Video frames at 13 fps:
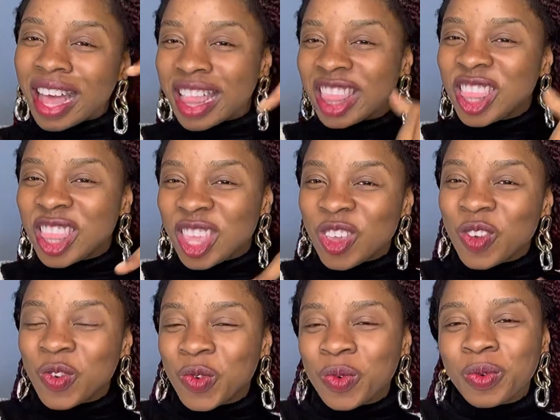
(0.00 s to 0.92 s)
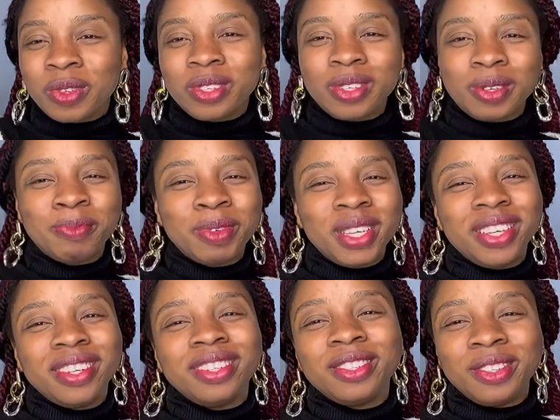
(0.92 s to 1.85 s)
new subby
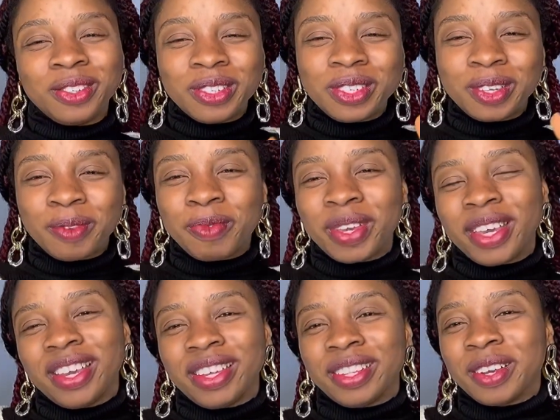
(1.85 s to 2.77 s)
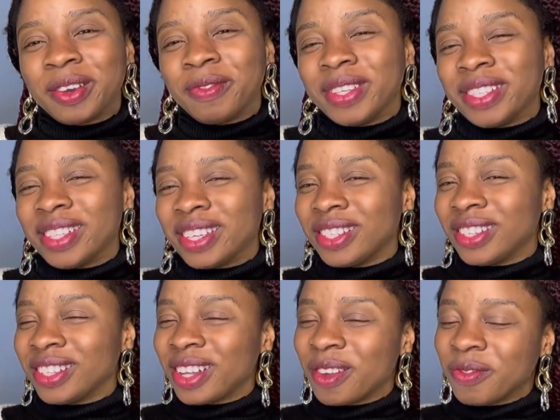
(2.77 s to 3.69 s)
new subby in the comment
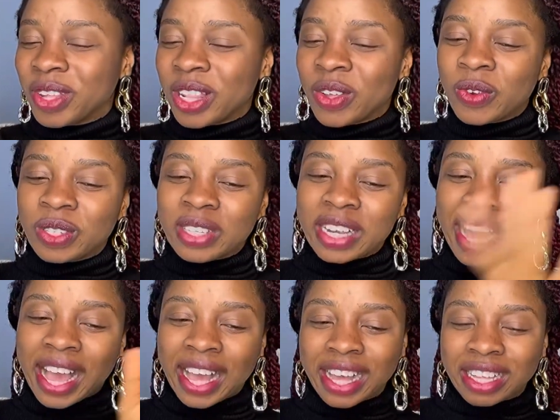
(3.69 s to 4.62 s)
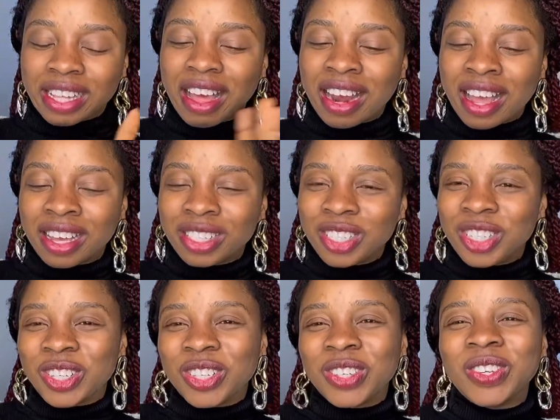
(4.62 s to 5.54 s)
section down below so that i can holler at
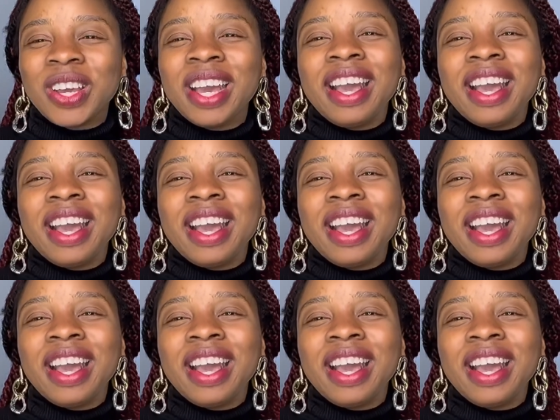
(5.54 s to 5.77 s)
you